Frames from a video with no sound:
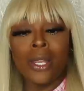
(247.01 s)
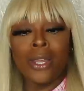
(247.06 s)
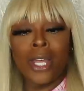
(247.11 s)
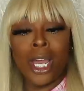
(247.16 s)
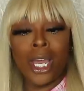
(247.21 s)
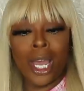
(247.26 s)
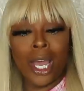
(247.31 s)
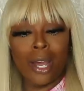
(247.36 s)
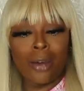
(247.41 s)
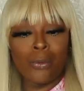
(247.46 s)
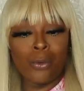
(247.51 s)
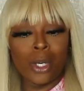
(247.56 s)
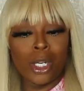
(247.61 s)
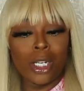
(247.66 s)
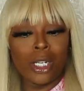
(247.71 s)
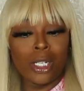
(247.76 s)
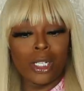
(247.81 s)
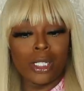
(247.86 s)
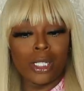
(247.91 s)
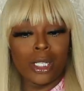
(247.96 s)
they have one
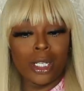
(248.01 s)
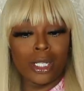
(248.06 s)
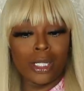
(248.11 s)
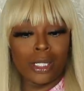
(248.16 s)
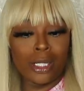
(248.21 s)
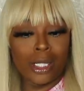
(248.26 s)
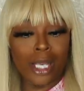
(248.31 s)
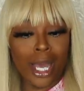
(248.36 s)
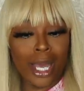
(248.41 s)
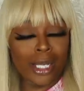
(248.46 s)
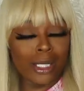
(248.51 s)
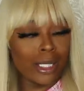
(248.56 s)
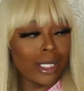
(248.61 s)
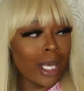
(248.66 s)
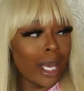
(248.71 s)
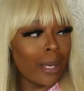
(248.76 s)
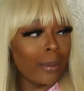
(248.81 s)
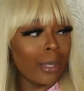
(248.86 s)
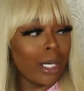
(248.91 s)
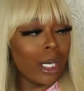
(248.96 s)
in this exact
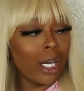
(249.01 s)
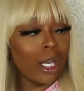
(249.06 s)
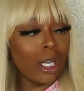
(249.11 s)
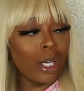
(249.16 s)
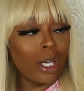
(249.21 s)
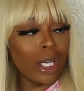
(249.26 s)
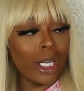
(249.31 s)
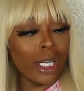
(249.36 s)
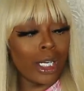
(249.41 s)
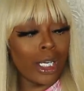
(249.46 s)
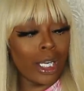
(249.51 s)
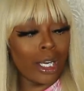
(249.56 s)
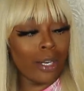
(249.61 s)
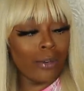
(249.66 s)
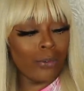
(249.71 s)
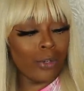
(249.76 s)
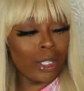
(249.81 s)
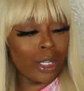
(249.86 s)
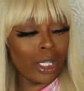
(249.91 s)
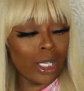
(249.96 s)
same color and
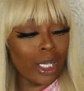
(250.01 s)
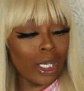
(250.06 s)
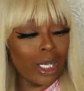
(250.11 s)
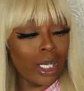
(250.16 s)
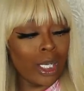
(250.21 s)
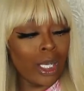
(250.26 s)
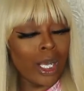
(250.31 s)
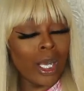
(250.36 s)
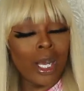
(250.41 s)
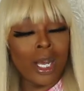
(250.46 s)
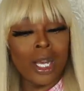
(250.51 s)
everything